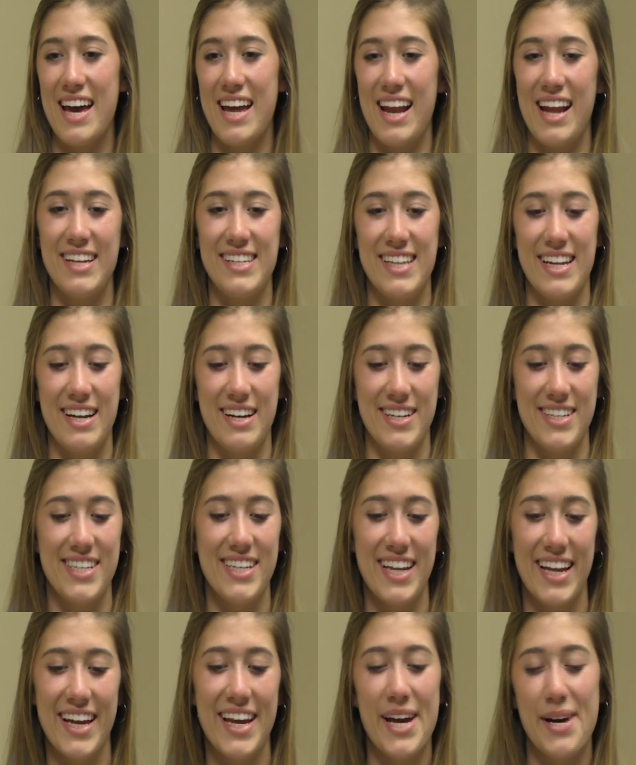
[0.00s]
at dinner
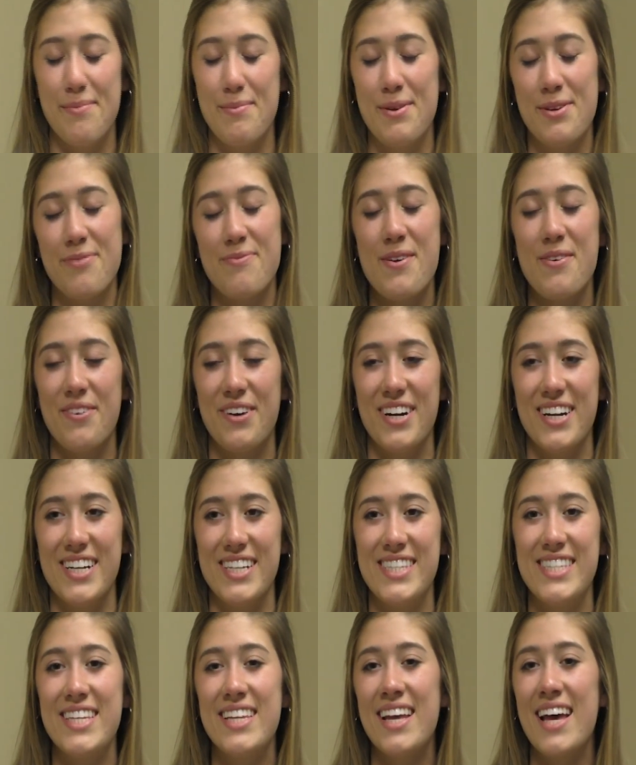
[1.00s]
she like helped me with my
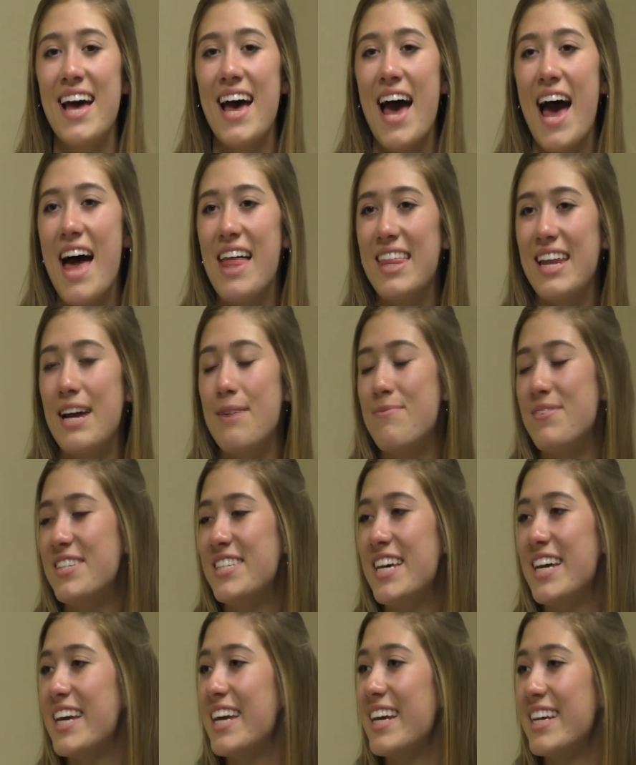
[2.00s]
words, and then I've been
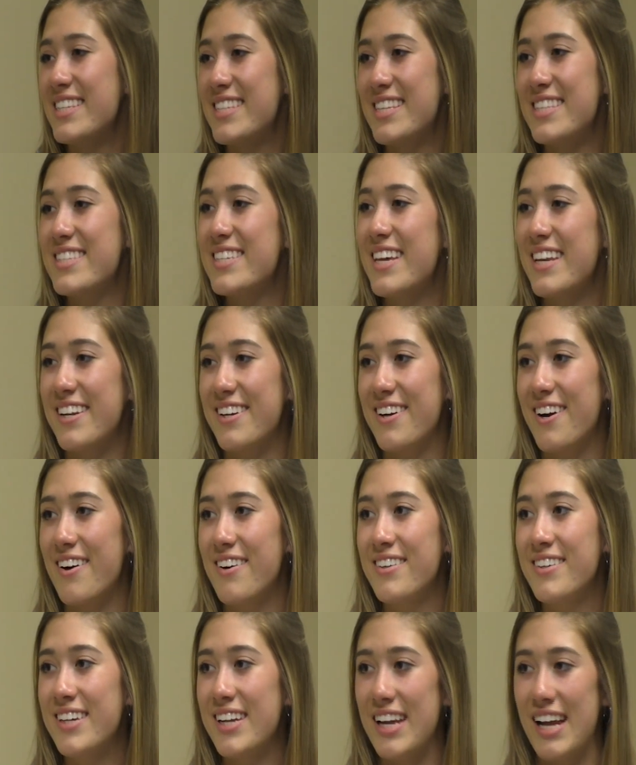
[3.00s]
taking it since
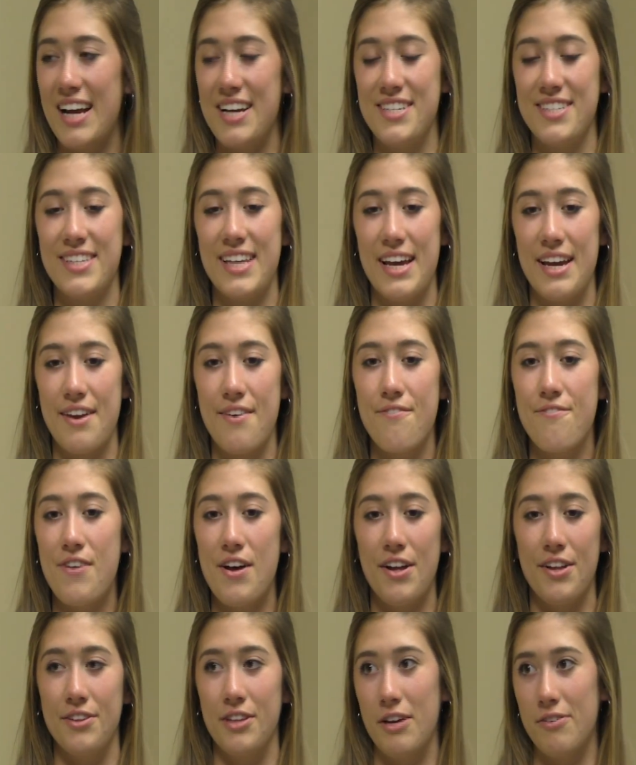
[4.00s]
kindergarten, and I just like
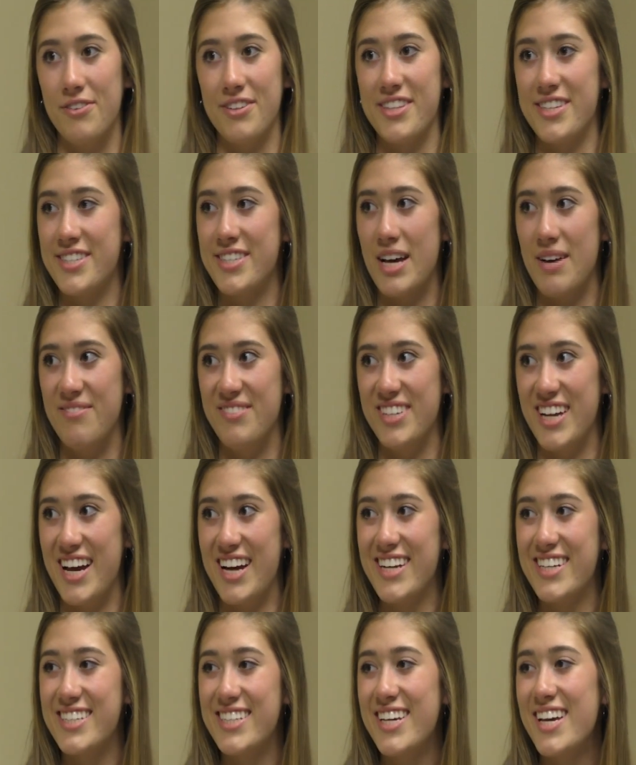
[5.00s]
fell in love with the
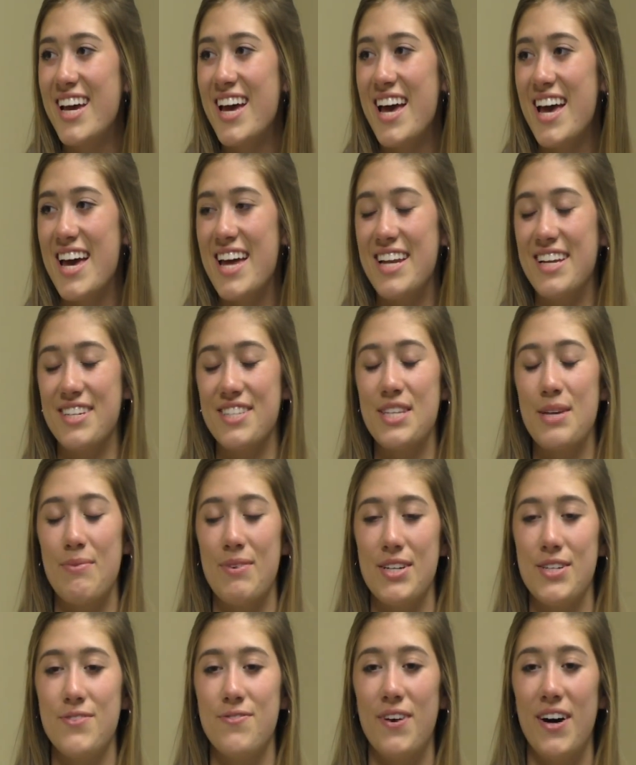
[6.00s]
subject, and it was so
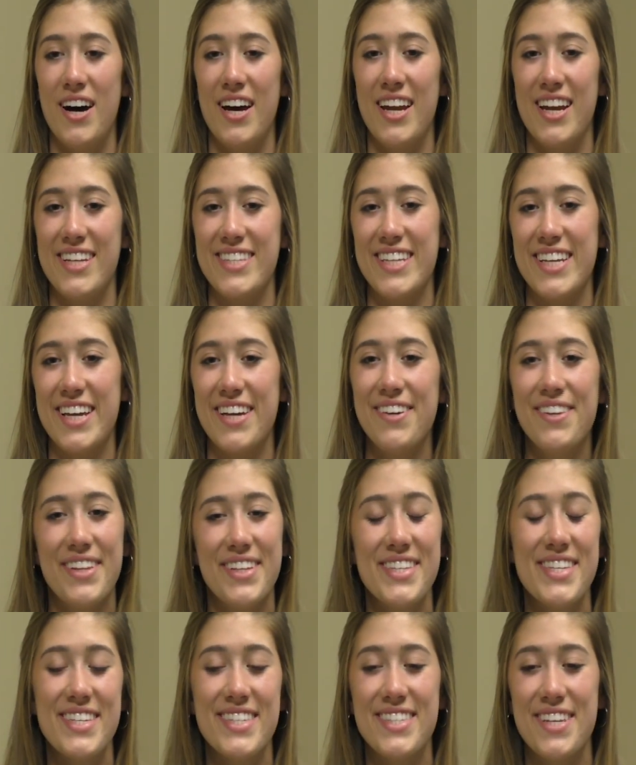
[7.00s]
much fun. I was like, oh,
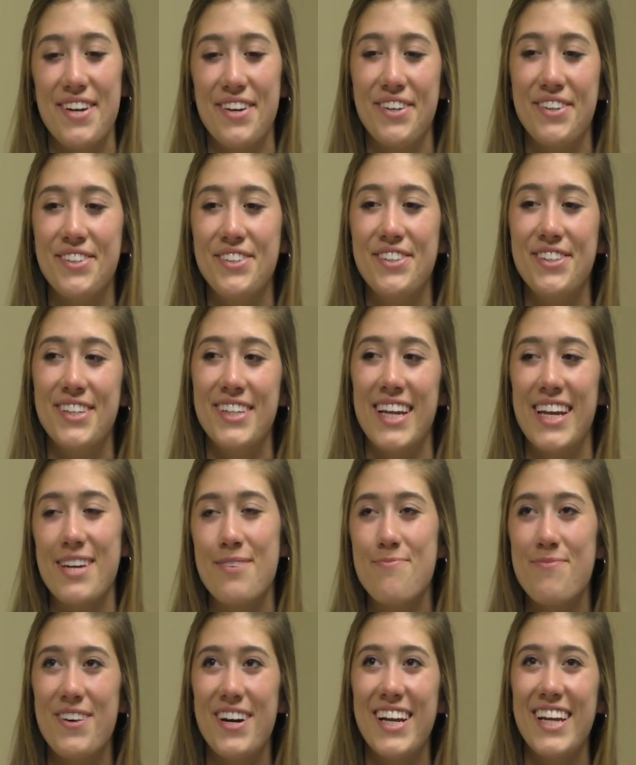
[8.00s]
this is so cool and like
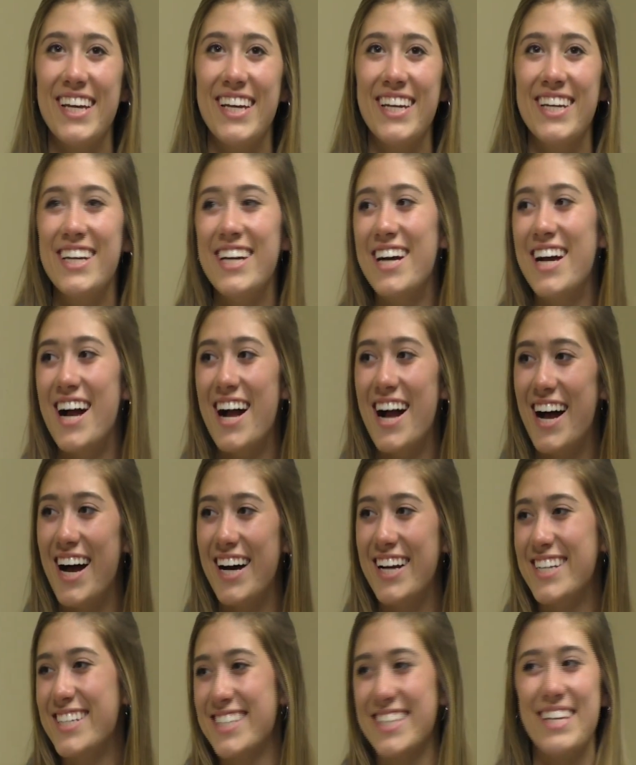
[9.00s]
pretty,
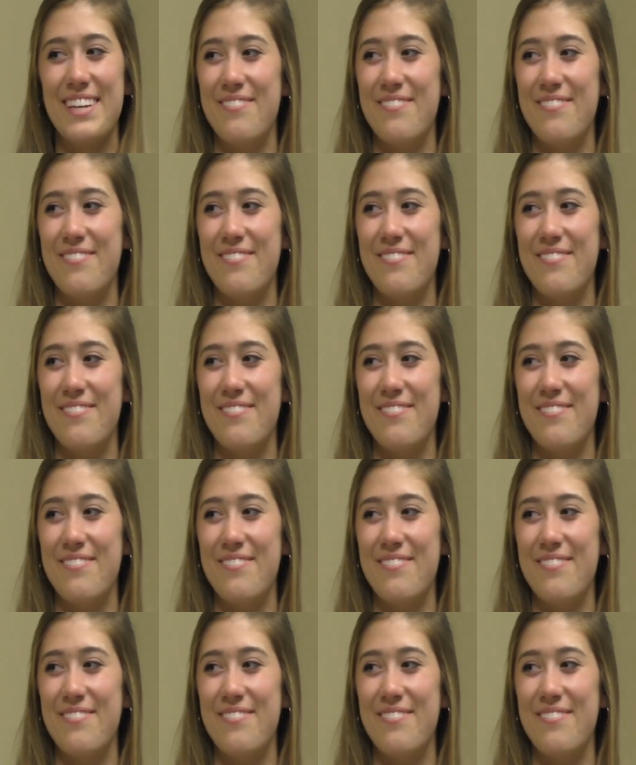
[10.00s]
I'll just keep